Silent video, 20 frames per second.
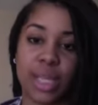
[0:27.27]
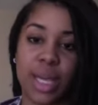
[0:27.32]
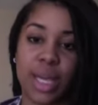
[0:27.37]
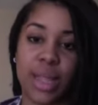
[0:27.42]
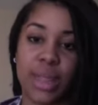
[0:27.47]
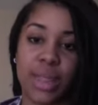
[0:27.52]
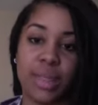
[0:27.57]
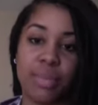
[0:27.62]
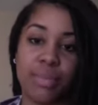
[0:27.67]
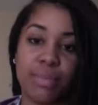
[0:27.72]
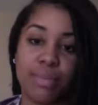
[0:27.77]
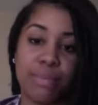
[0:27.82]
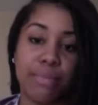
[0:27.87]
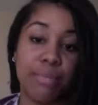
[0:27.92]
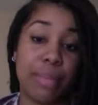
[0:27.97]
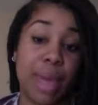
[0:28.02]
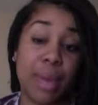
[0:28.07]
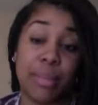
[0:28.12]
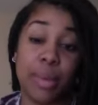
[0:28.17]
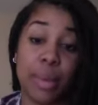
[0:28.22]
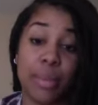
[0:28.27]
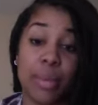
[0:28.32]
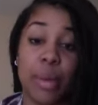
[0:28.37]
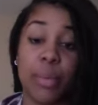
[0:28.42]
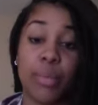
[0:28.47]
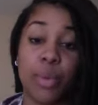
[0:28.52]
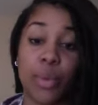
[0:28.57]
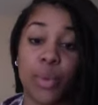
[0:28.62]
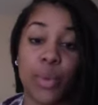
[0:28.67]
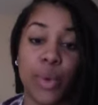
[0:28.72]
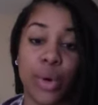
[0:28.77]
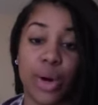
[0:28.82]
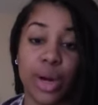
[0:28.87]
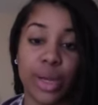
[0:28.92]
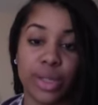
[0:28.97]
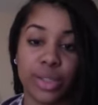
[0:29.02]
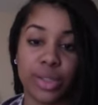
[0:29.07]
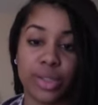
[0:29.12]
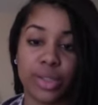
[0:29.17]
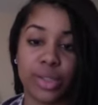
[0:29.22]
and maybe people will
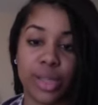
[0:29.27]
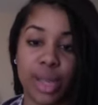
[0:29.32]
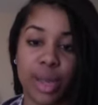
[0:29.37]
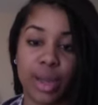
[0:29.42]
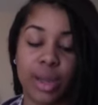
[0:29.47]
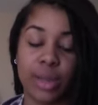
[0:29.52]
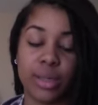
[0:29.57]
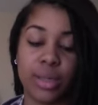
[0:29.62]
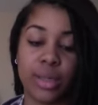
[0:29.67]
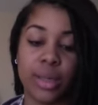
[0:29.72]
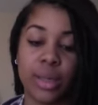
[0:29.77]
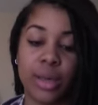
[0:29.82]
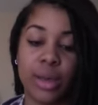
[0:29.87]
understand.